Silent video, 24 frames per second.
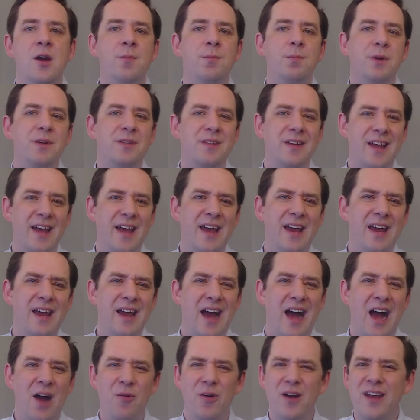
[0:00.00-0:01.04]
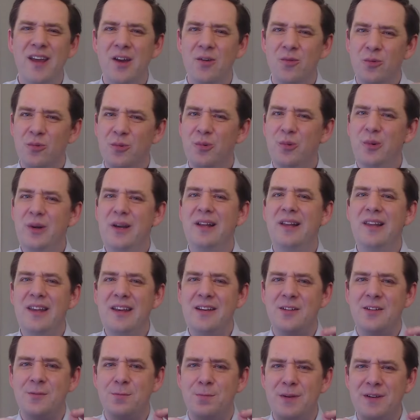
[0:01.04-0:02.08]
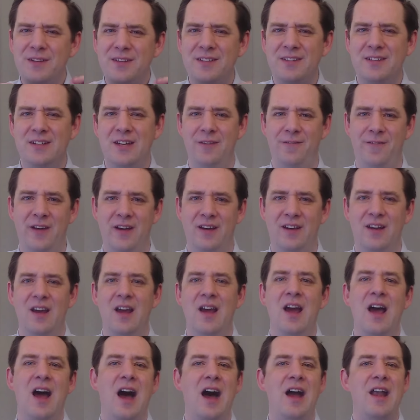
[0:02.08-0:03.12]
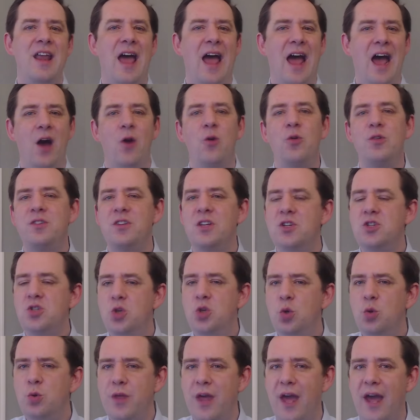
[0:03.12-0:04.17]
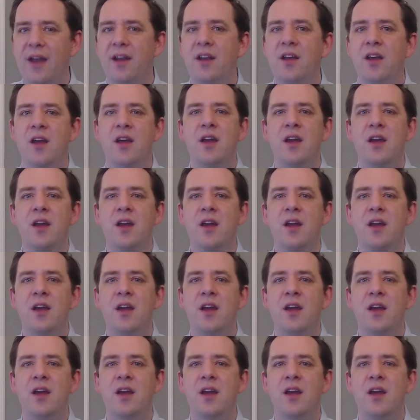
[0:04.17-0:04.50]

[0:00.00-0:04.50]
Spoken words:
But today, I want to get really specific on how to do that